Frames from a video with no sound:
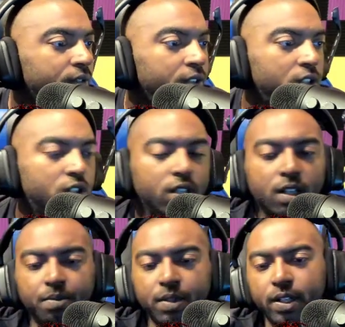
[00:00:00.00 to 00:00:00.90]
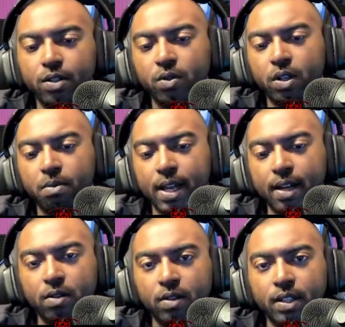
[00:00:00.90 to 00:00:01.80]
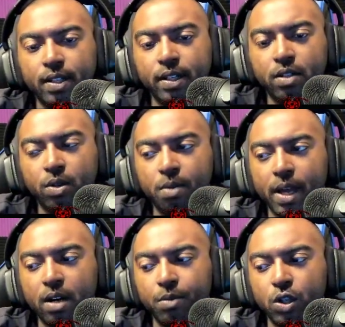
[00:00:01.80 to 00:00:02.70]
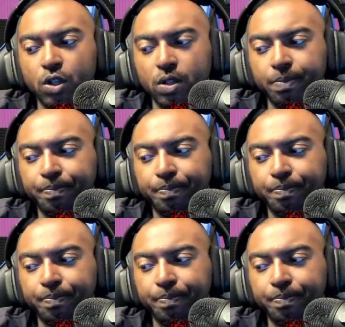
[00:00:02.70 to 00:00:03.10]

finishing up territory battle, his territory battle mission.